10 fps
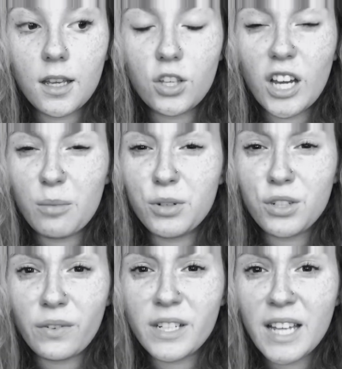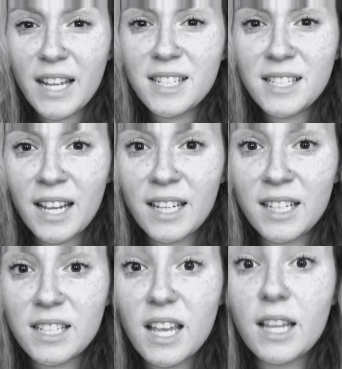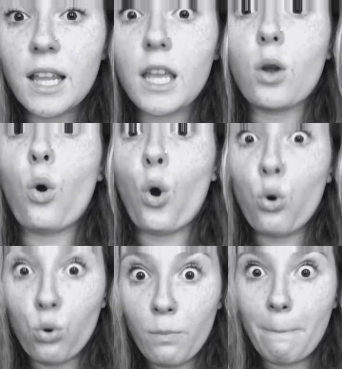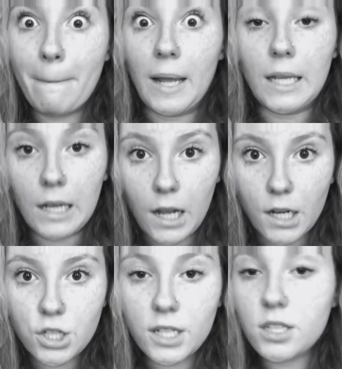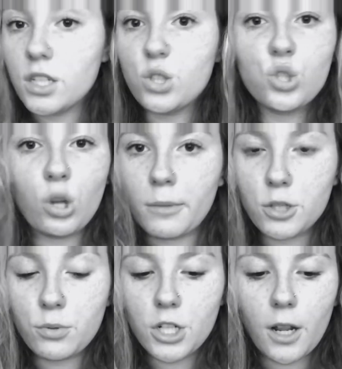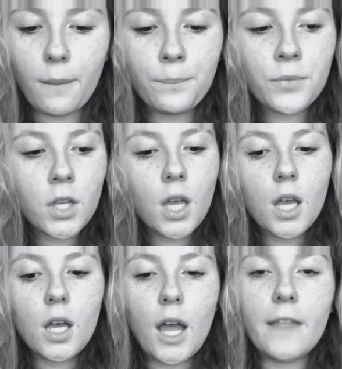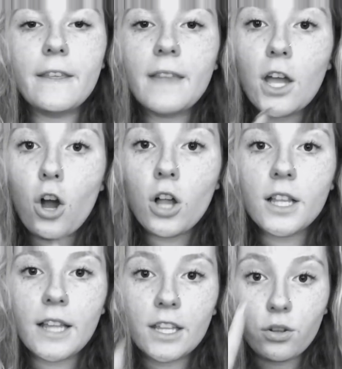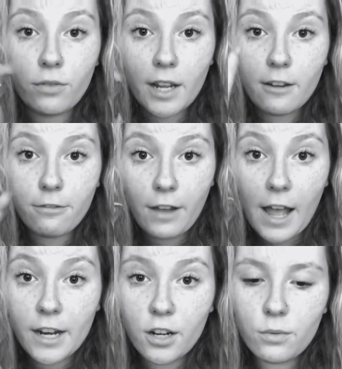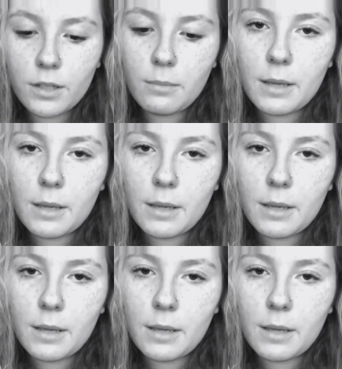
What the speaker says: you gotta push for 10 seconds, and like, oh my gosh, it's so much pushing. And then they call it like the ring of fire when the